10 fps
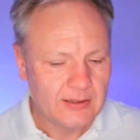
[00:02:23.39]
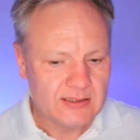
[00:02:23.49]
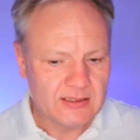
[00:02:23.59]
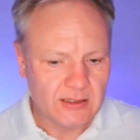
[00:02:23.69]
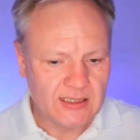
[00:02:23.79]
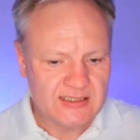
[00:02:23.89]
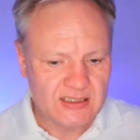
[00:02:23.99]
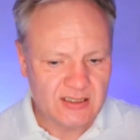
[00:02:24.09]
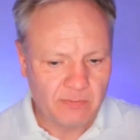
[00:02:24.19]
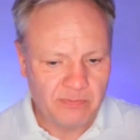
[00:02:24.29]
So this
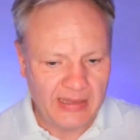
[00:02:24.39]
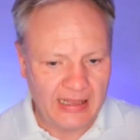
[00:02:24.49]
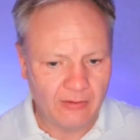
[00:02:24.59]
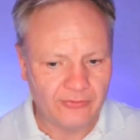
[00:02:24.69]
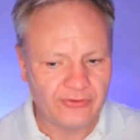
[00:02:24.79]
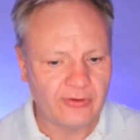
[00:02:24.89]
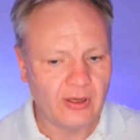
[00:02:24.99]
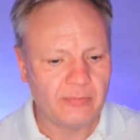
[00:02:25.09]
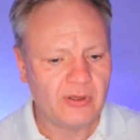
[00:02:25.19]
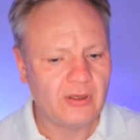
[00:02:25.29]
is a bounce
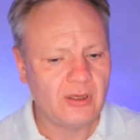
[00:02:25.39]
up.